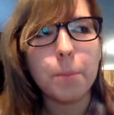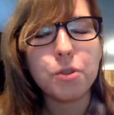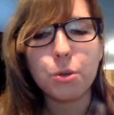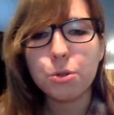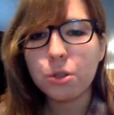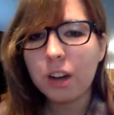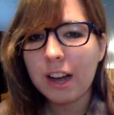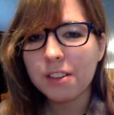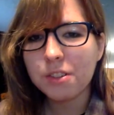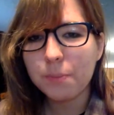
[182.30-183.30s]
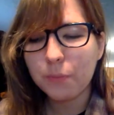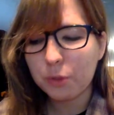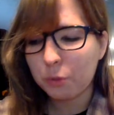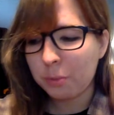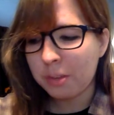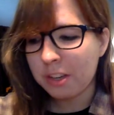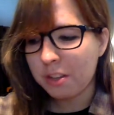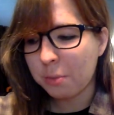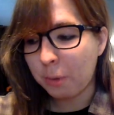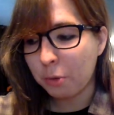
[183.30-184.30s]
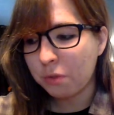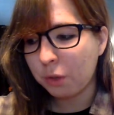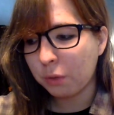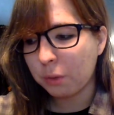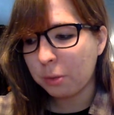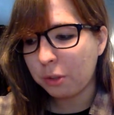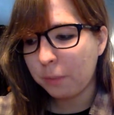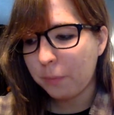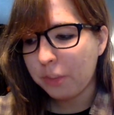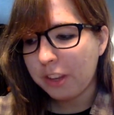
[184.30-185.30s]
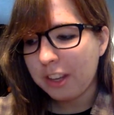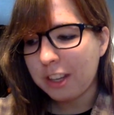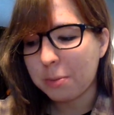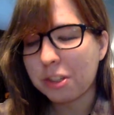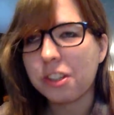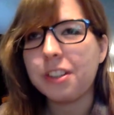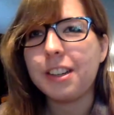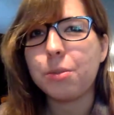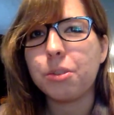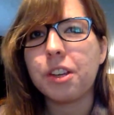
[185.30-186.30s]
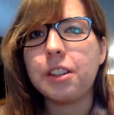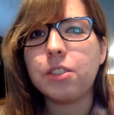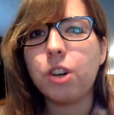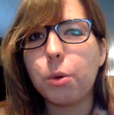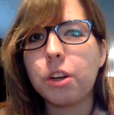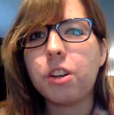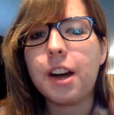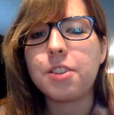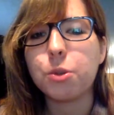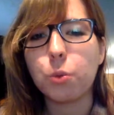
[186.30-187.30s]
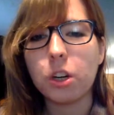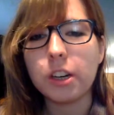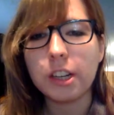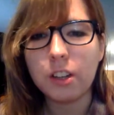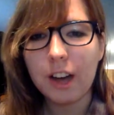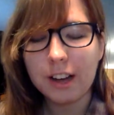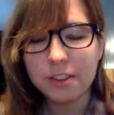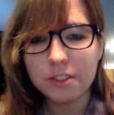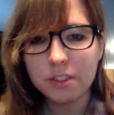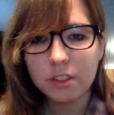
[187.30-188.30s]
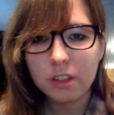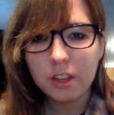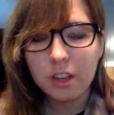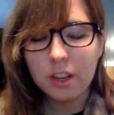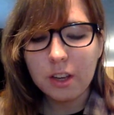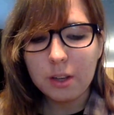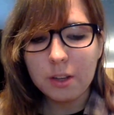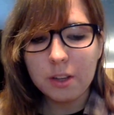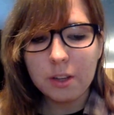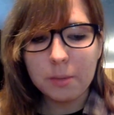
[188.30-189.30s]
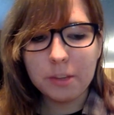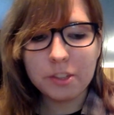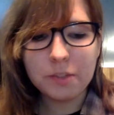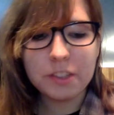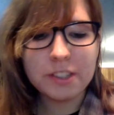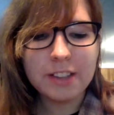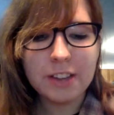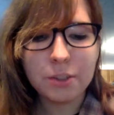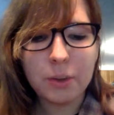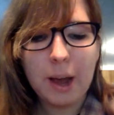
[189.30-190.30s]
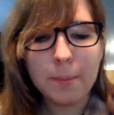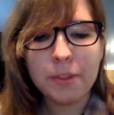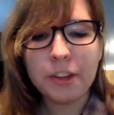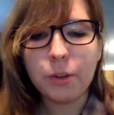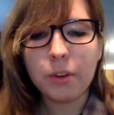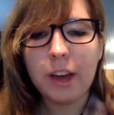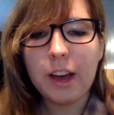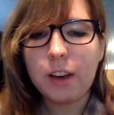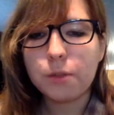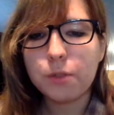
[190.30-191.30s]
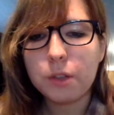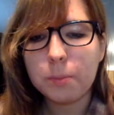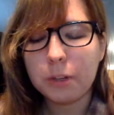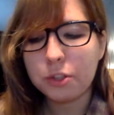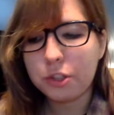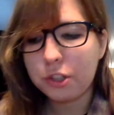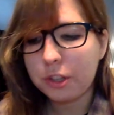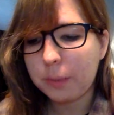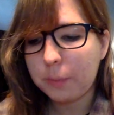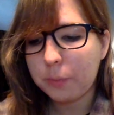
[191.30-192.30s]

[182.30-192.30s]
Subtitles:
social class would be the most vulnerable, especially like, we'll say like lower class or working class, because if a disaster would happen, they don't have much